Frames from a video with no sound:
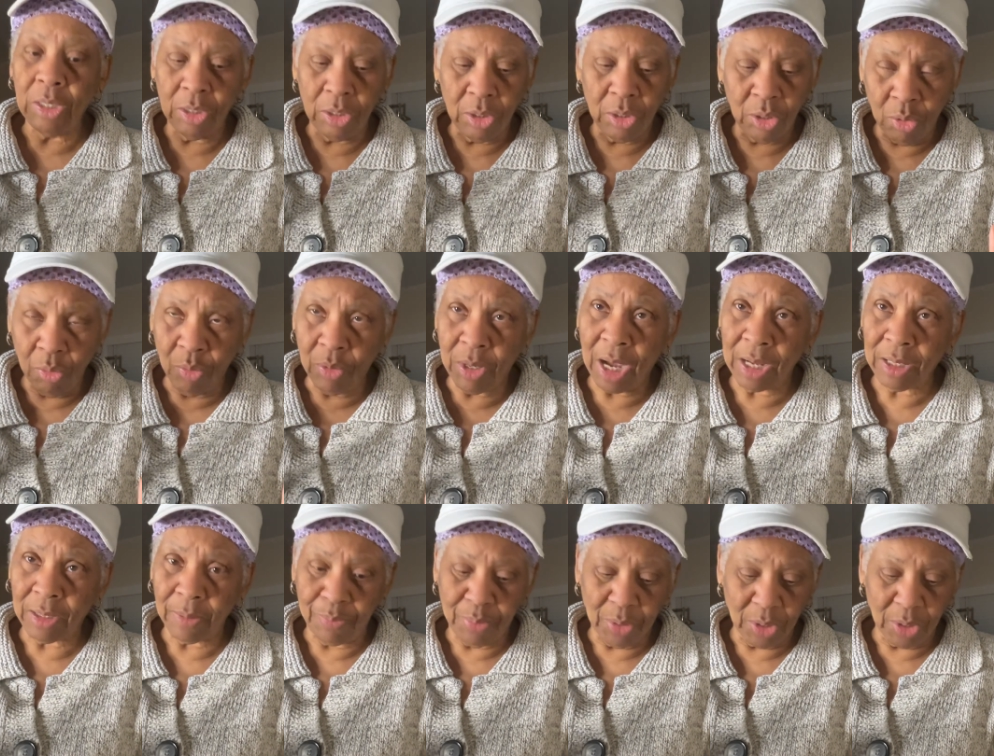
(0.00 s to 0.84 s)
You
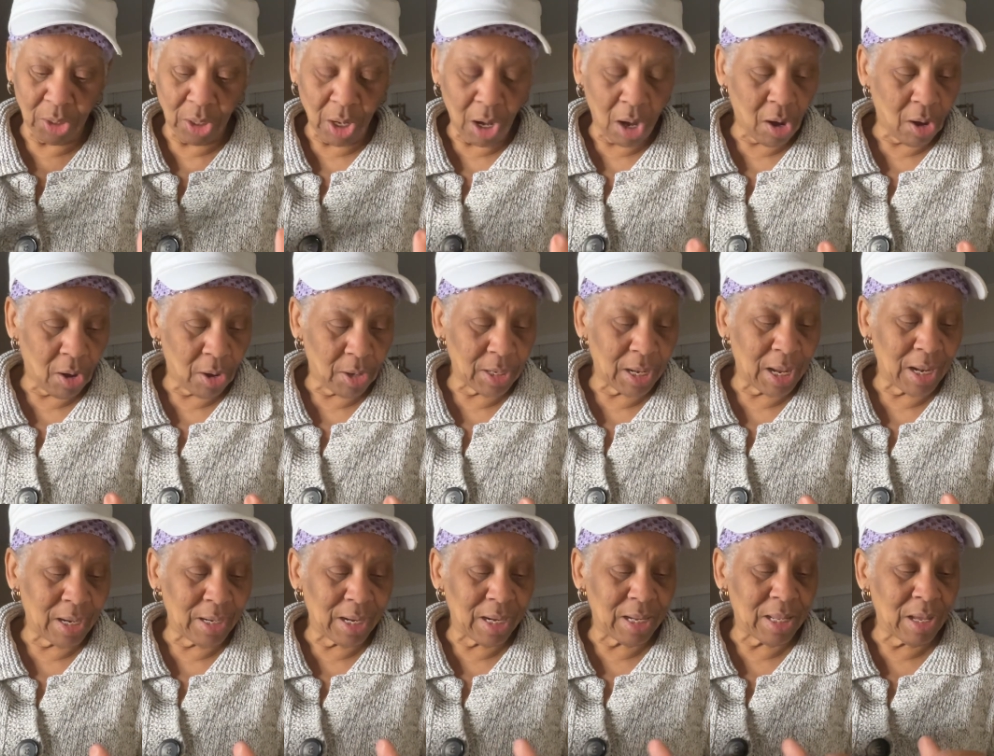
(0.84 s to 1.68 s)
got to put God
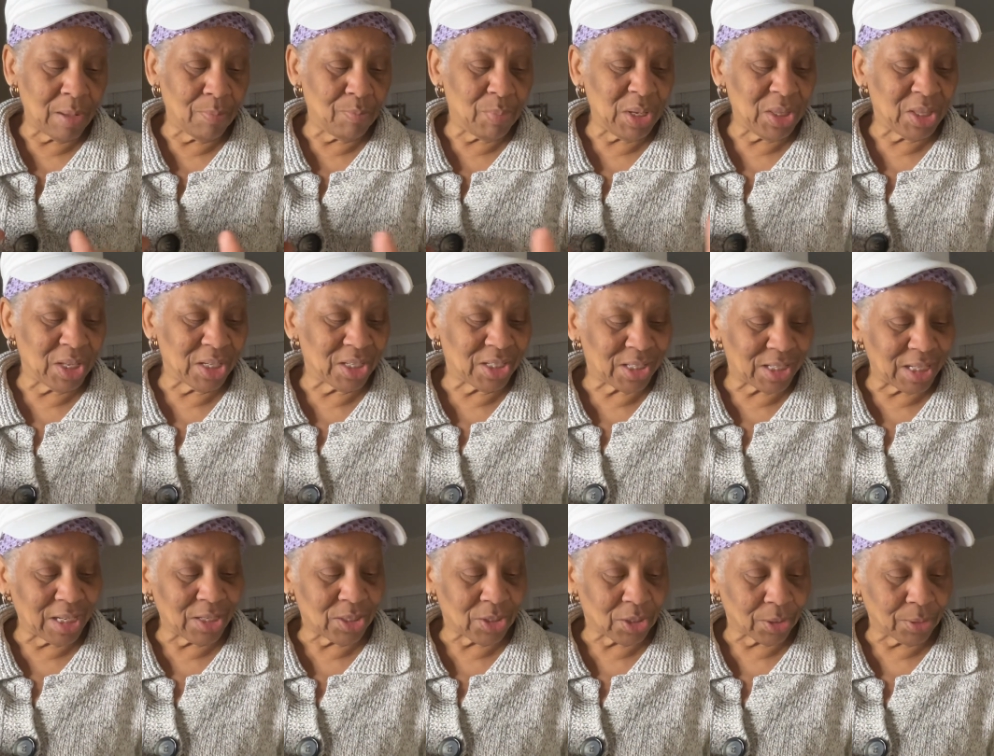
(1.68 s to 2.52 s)
and let Him be the
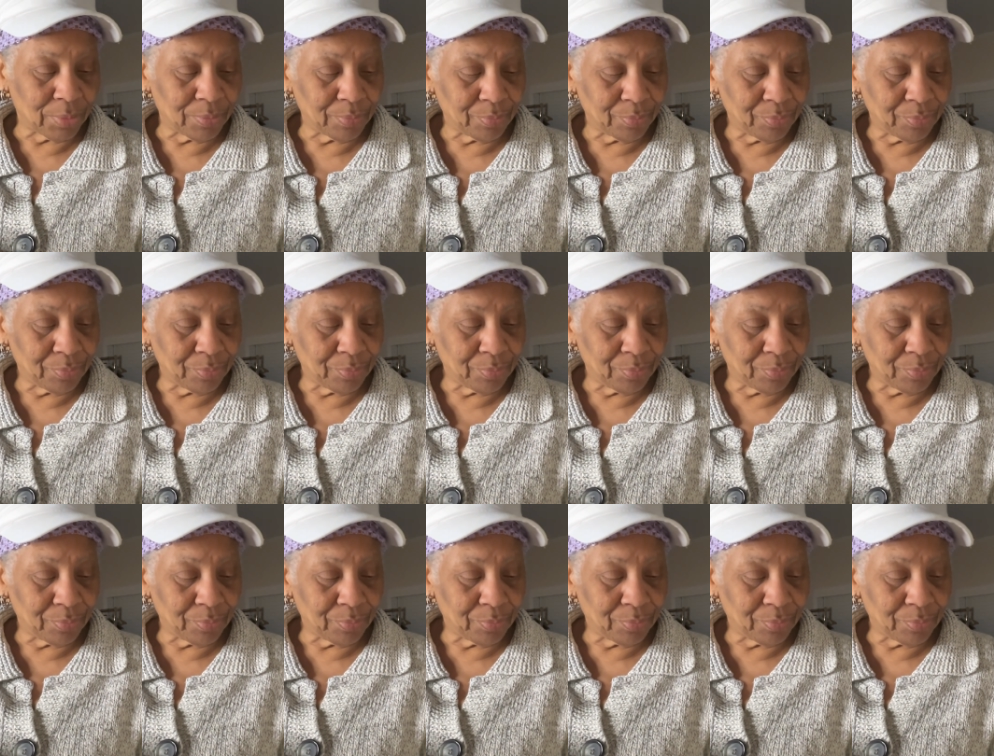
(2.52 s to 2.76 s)
center